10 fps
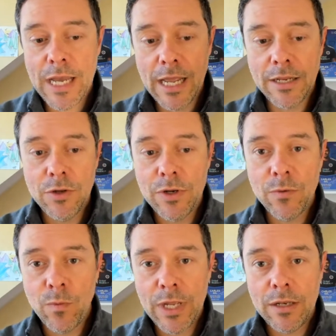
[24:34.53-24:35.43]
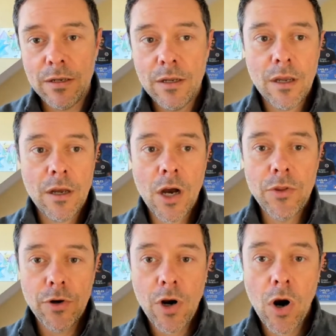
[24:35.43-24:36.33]
and you can win
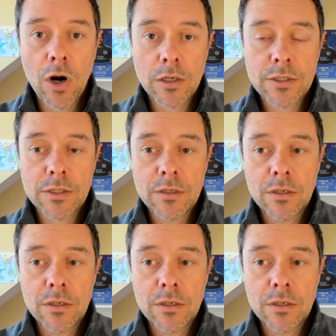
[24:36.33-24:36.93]
other cards.